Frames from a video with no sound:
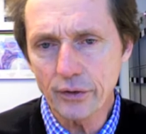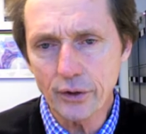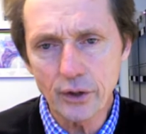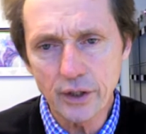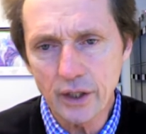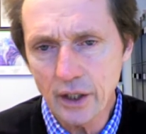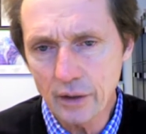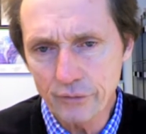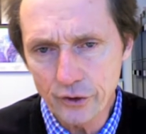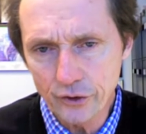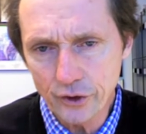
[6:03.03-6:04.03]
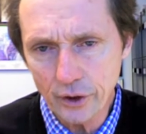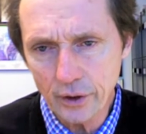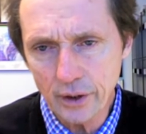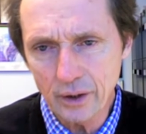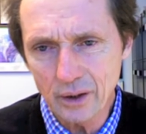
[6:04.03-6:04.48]
third day of the
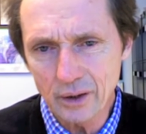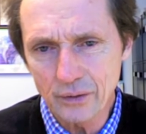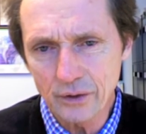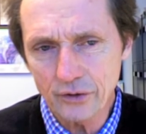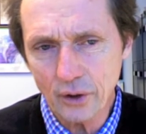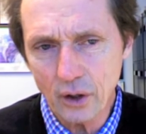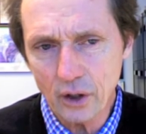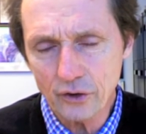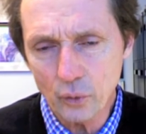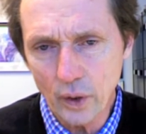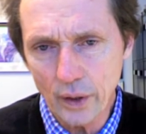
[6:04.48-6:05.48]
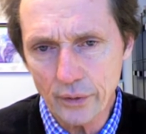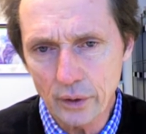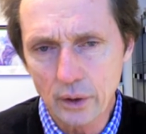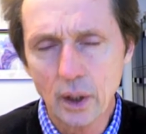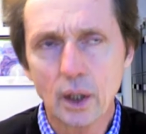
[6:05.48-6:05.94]
journey in this harsh
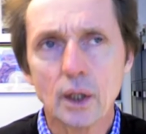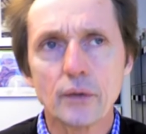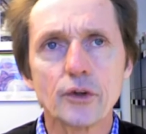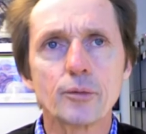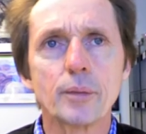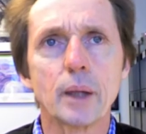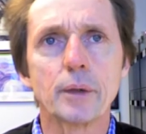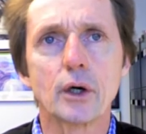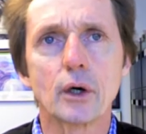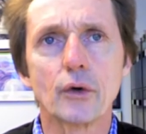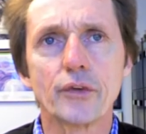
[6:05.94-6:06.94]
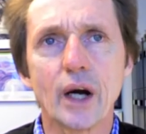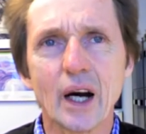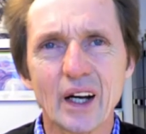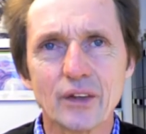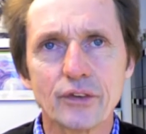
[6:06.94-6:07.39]
weather, this baby girl
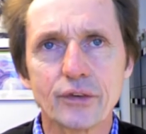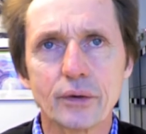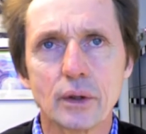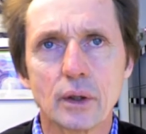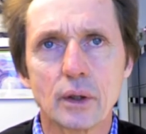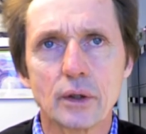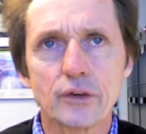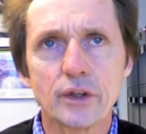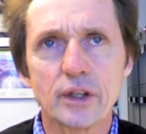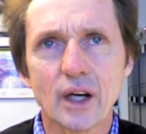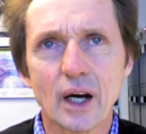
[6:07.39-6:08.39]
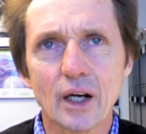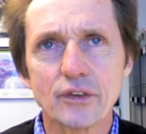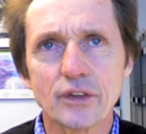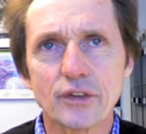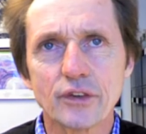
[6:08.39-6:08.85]
dies. She
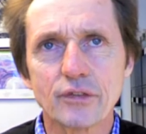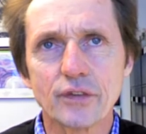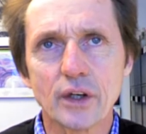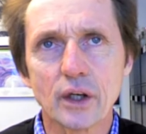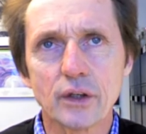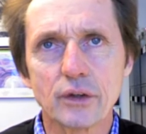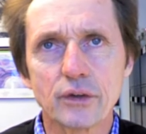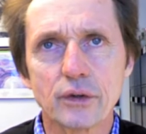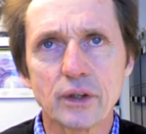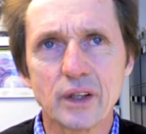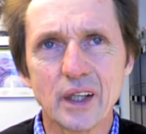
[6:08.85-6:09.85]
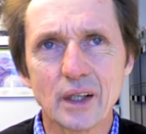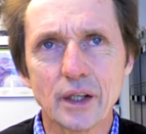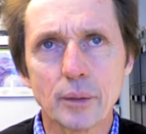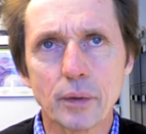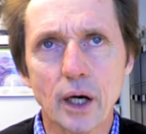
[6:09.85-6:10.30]
dies in this village,
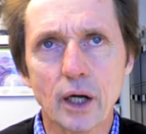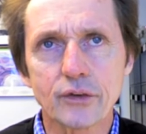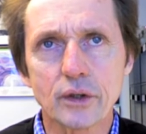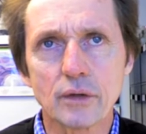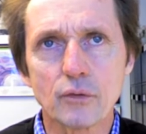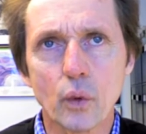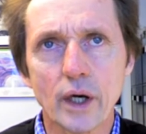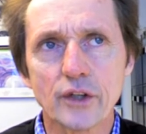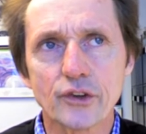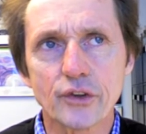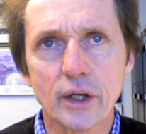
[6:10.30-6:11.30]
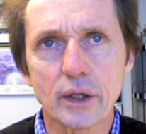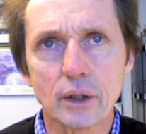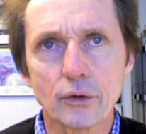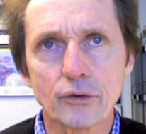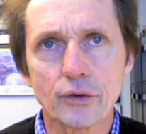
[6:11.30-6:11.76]
Neligh, Nebraska, of white
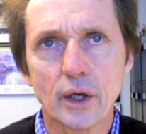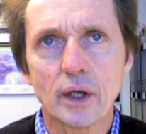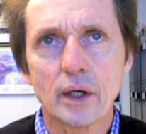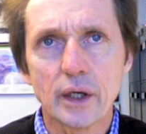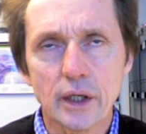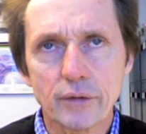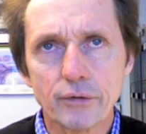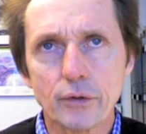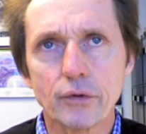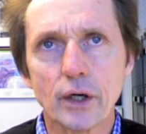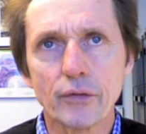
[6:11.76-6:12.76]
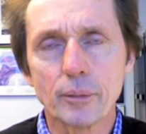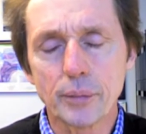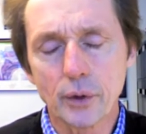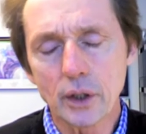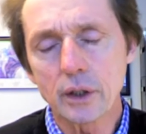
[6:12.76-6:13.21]
settlers. And if you've read the
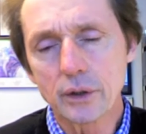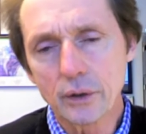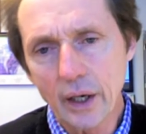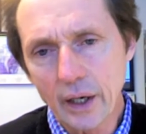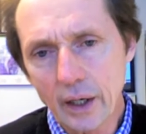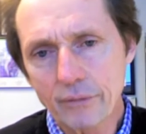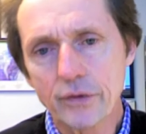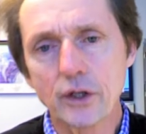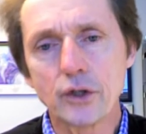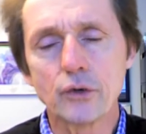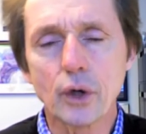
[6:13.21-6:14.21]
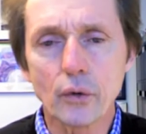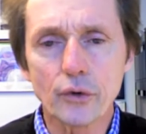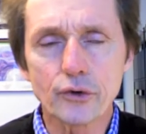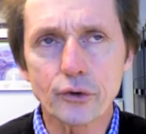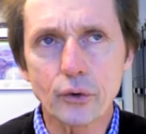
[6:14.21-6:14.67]
book, and you have, then you know
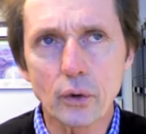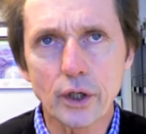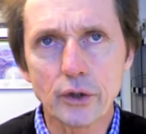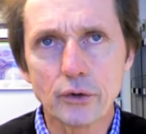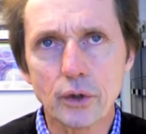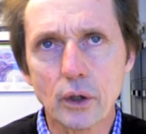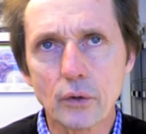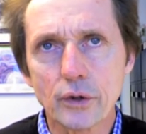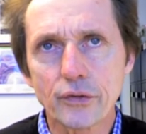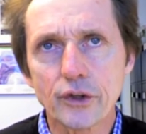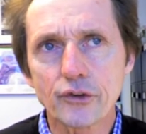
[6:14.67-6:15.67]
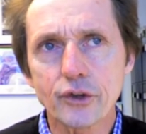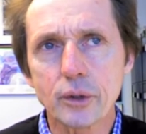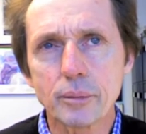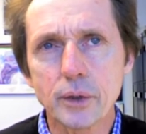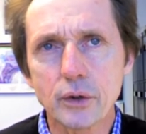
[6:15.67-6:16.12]
the story. You know that this
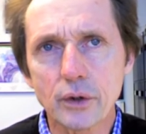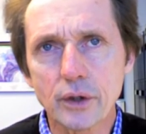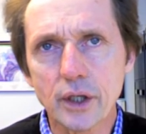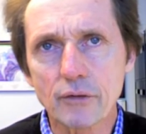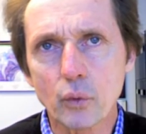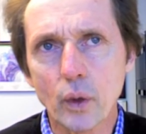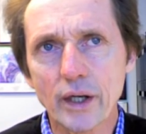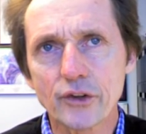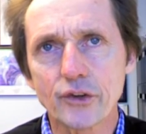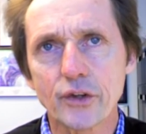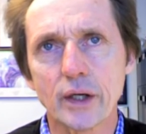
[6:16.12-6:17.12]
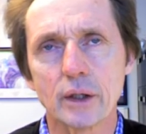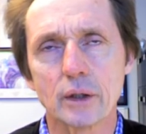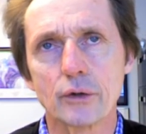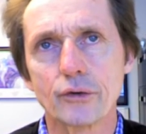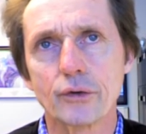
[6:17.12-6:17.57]
community of white
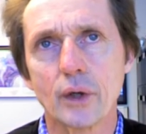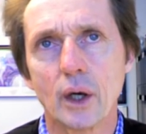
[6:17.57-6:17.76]
settlers